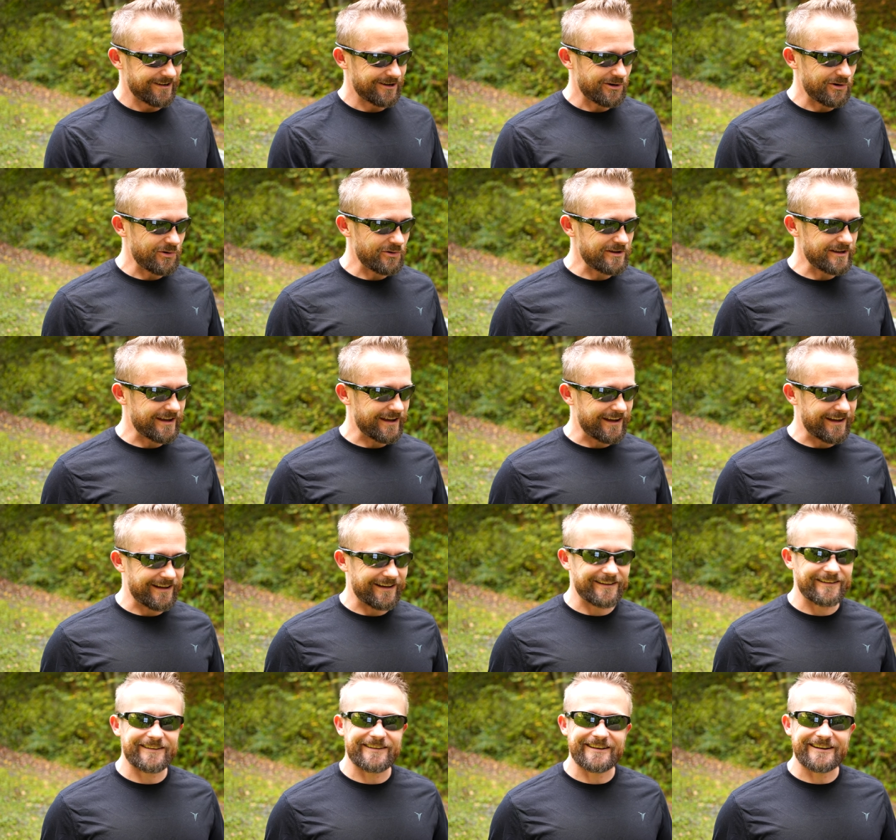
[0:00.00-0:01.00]
Oh
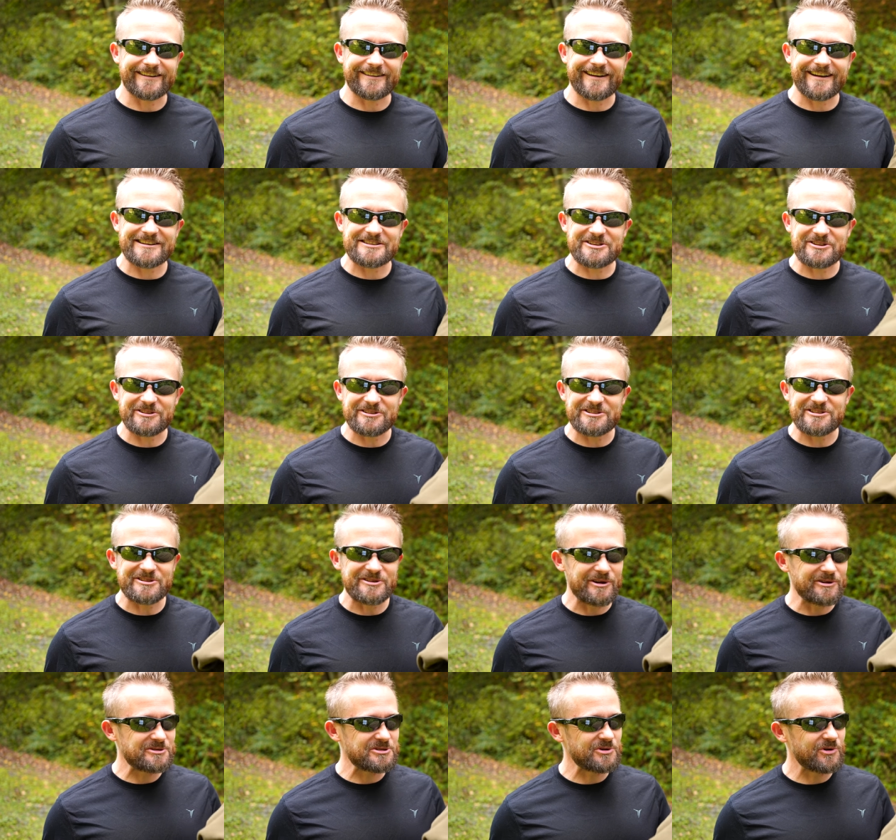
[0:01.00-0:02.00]
yeah, in a nice good
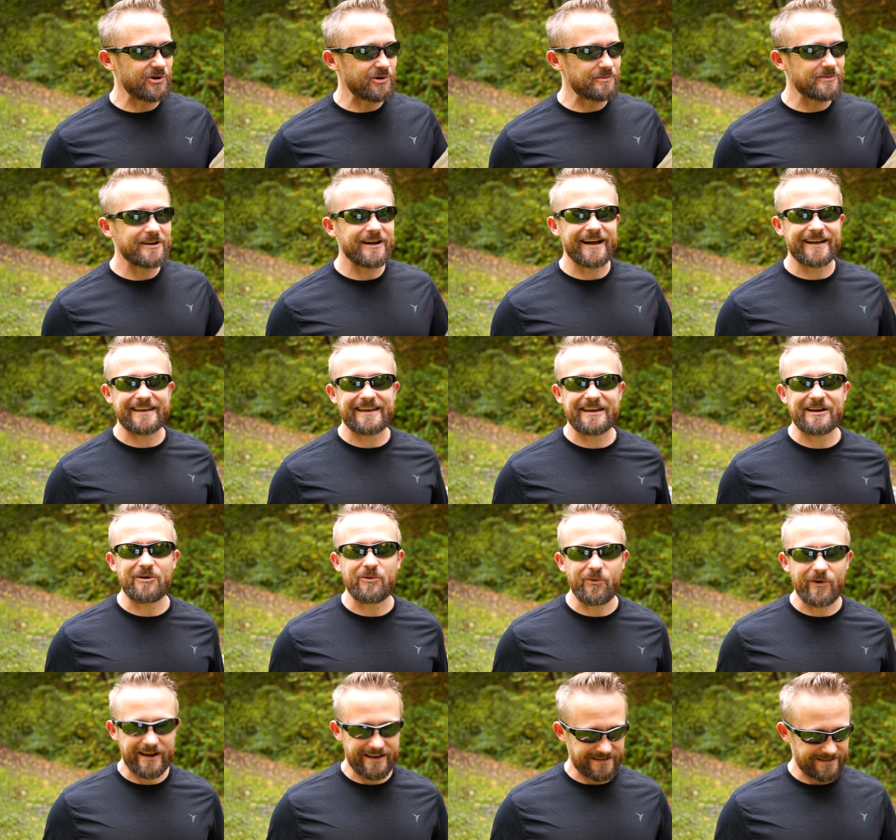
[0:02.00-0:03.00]
snowstorm, can't
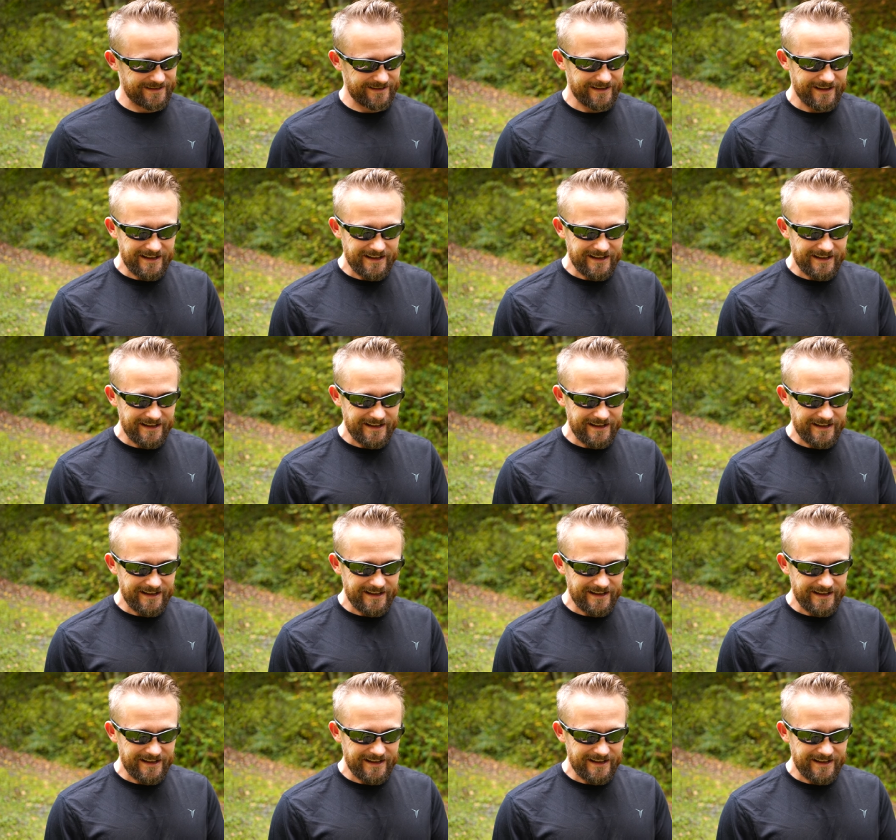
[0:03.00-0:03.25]
wait.